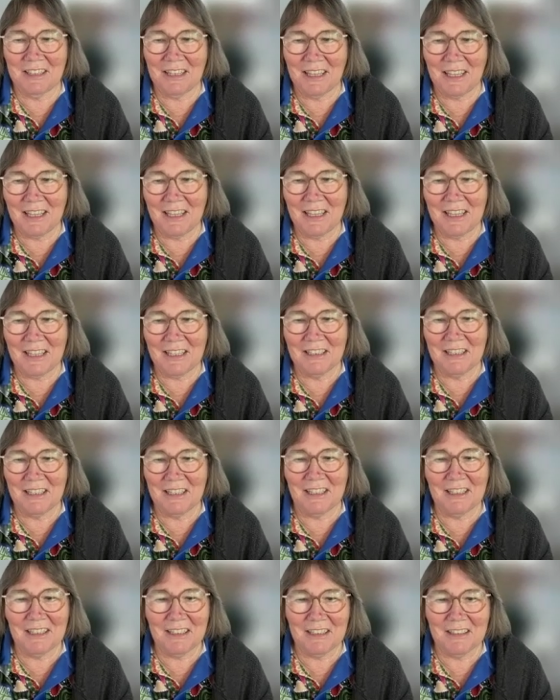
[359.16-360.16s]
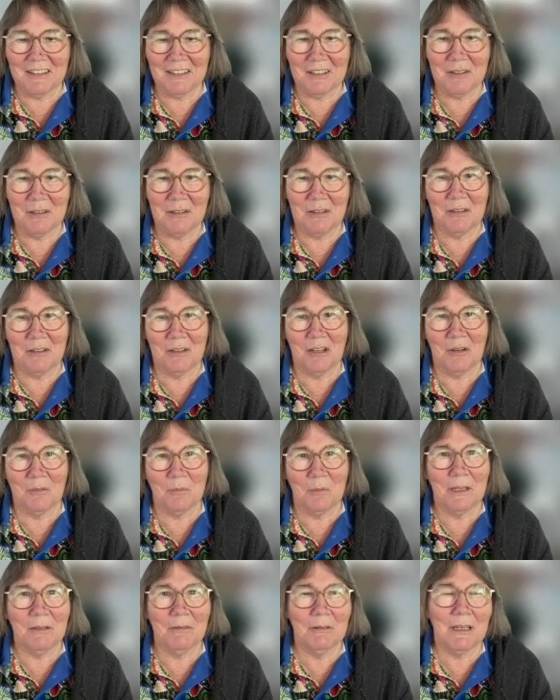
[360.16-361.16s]
yeah, and it is a
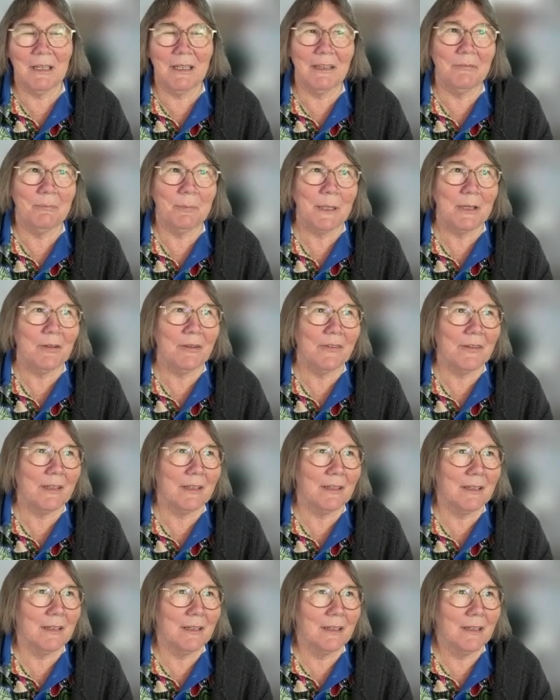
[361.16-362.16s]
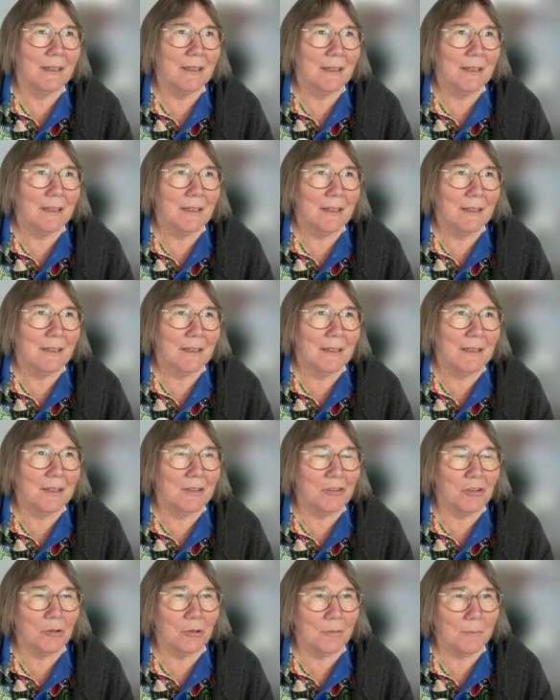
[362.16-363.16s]
real relief because it
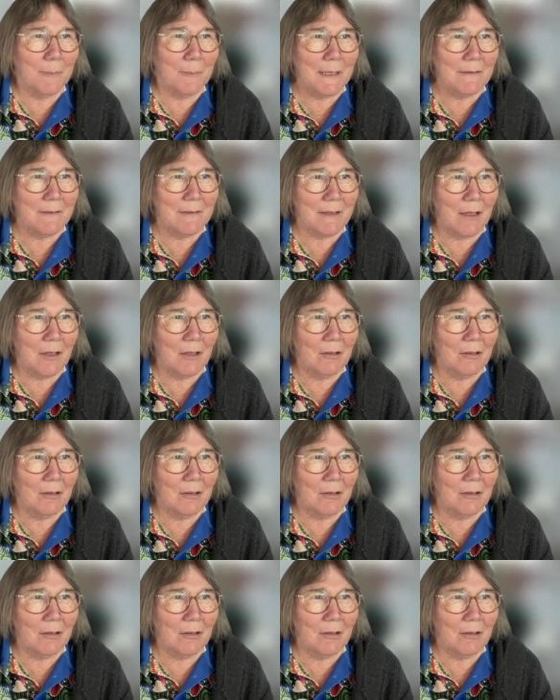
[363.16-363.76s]
took me so